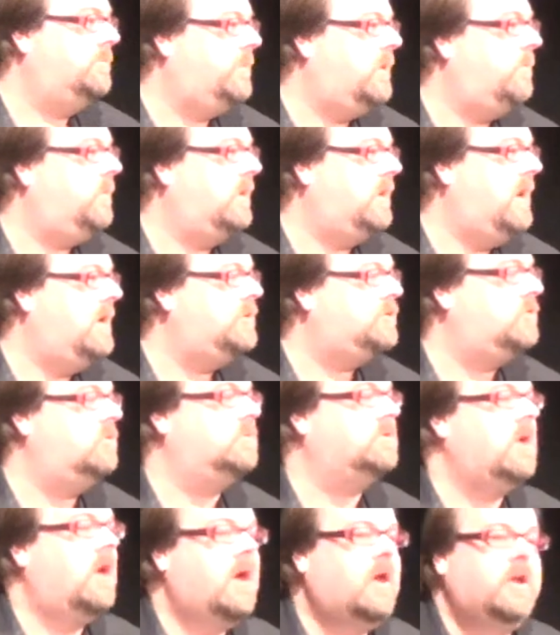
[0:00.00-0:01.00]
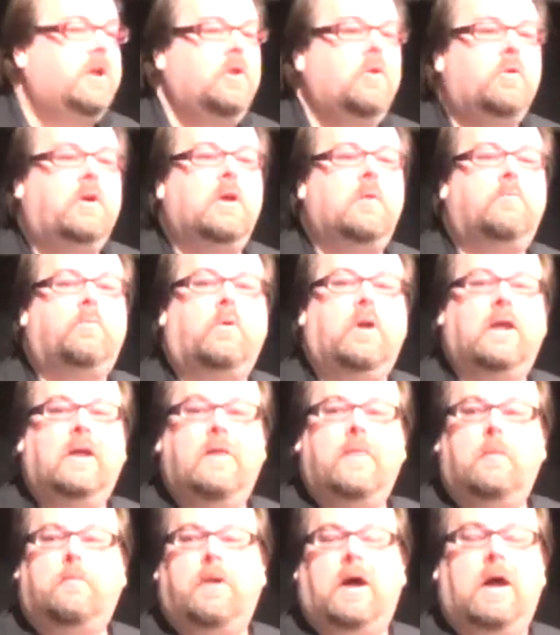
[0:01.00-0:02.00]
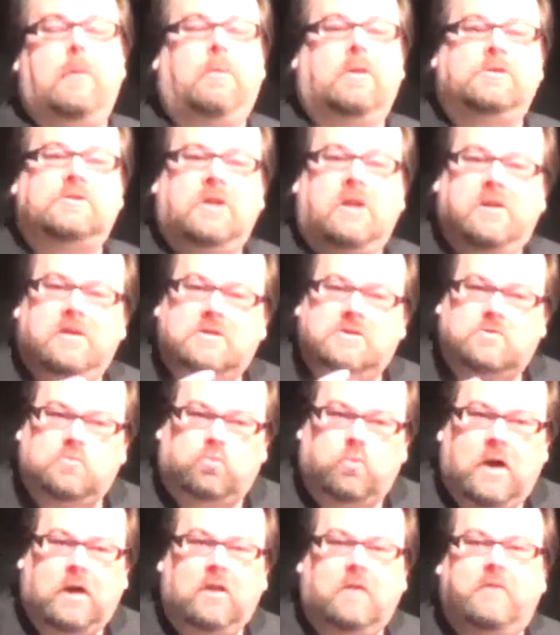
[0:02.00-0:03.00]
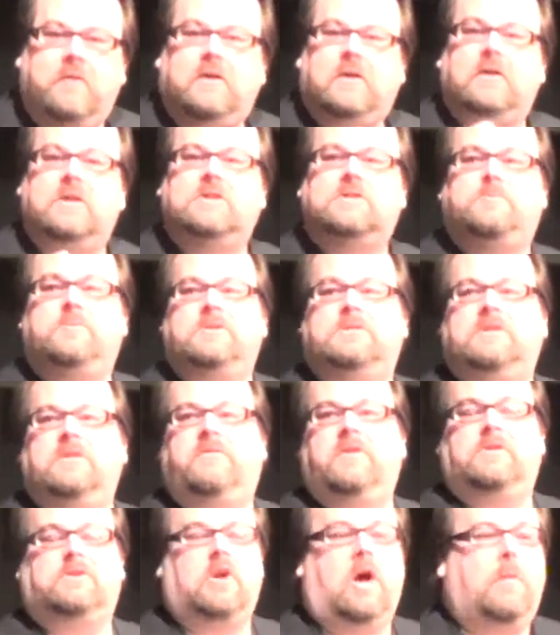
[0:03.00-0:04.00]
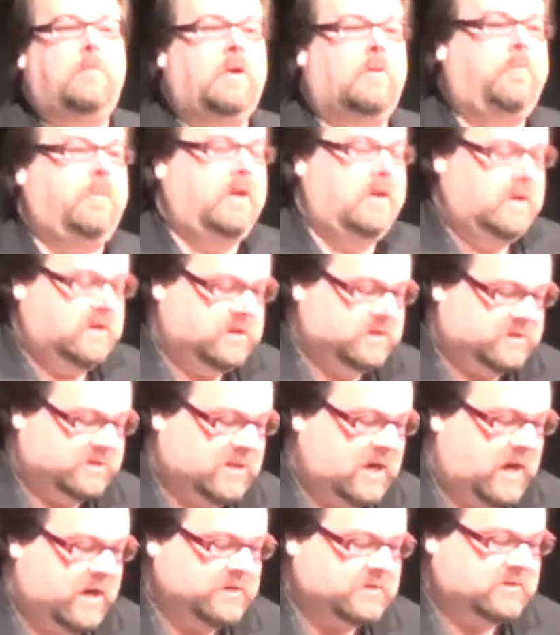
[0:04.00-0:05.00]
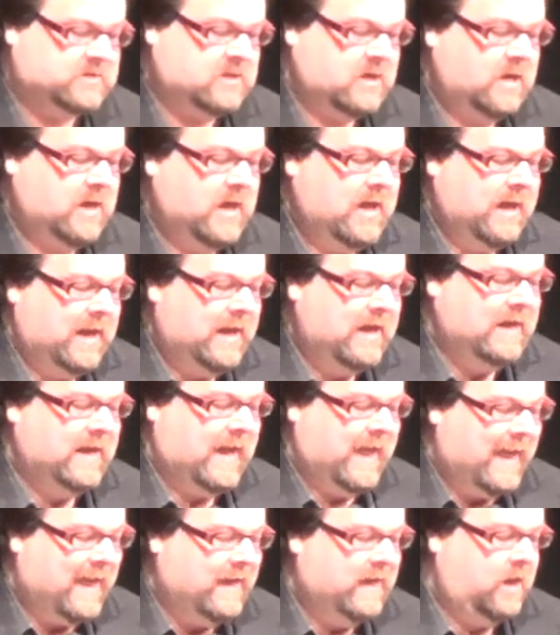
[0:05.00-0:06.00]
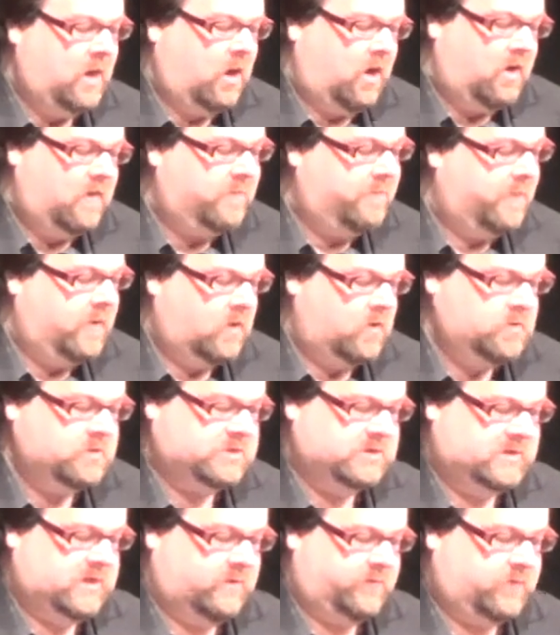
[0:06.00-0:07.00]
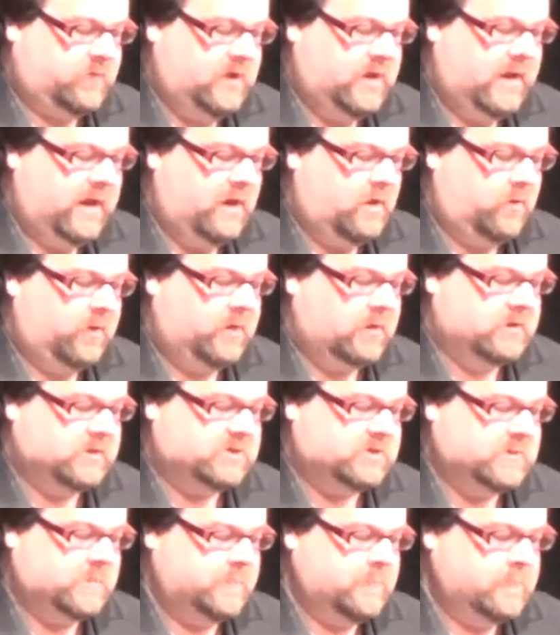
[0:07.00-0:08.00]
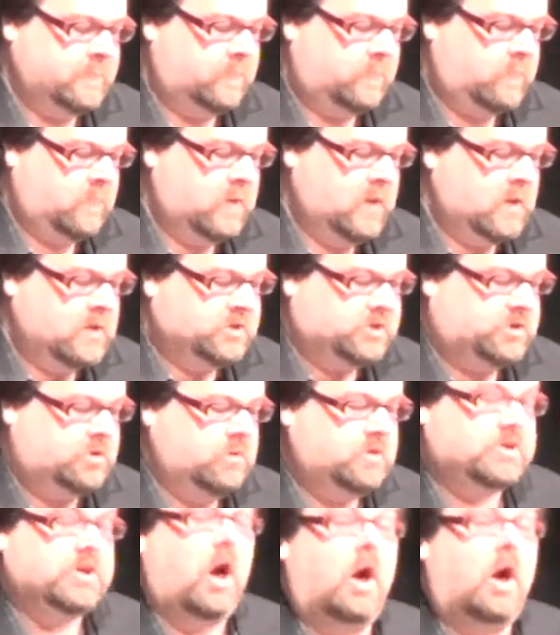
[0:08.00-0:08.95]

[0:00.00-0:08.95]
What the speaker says: in public high schools, you can bring in the Bible as long as it's relevant to the specific topic being discussed in any of those different areas. Students